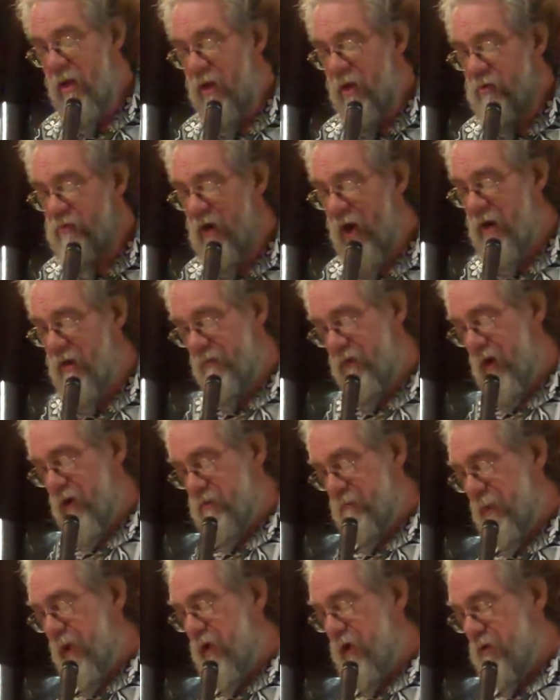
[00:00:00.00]
Side
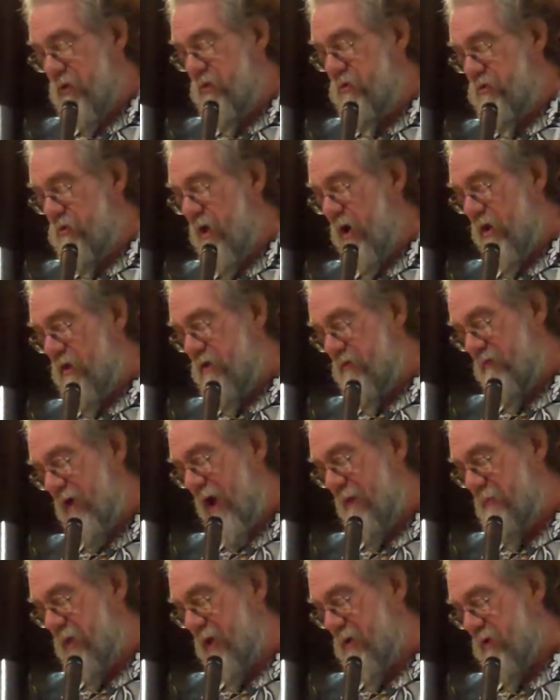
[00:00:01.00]
effects may include nausea,
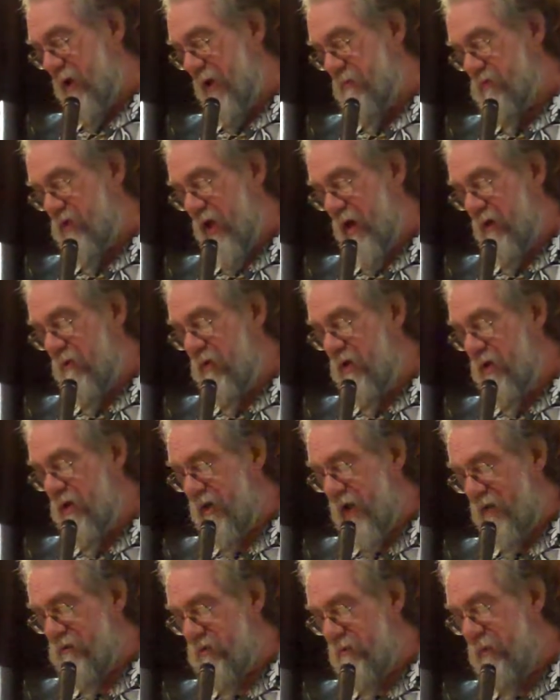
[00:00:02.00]
vomiting, cramps,
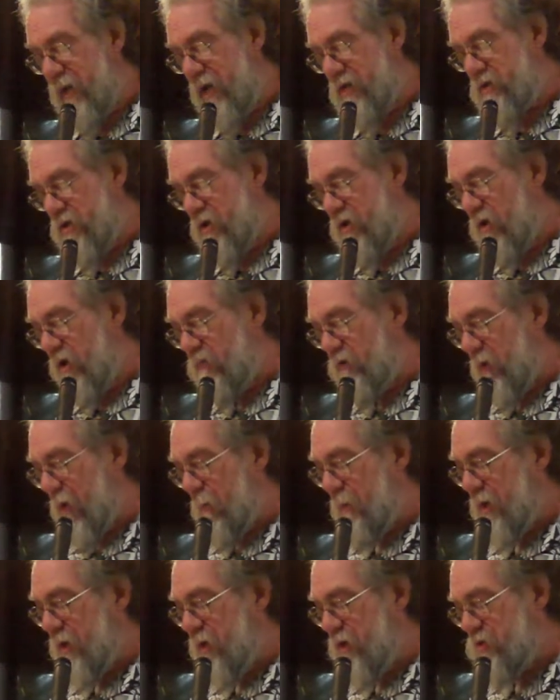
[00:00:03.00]
diarrhea, constipation, and
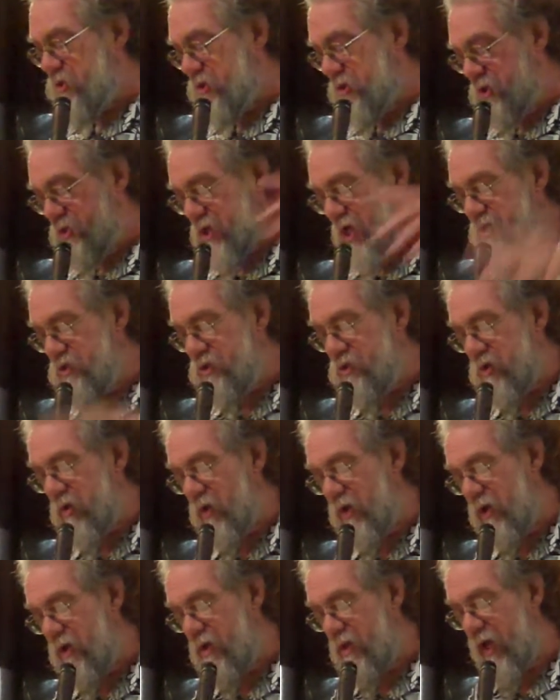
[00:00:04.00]
overwhelming urge to just say
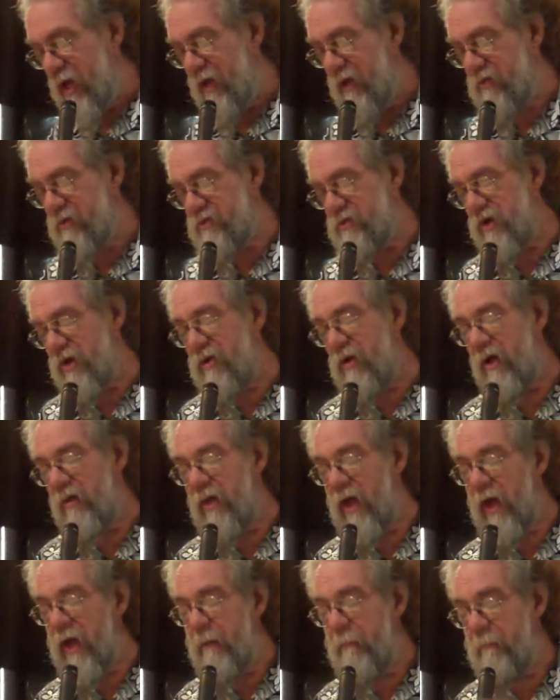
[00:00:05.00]
screw it and lie in the sun all
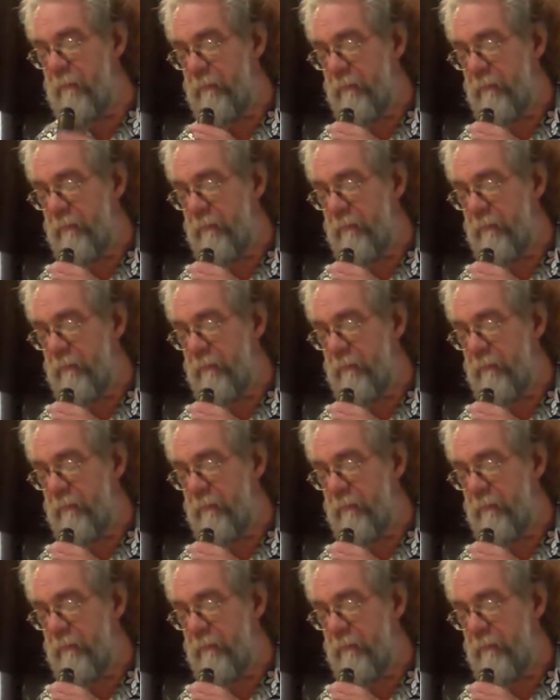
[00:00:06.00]
day.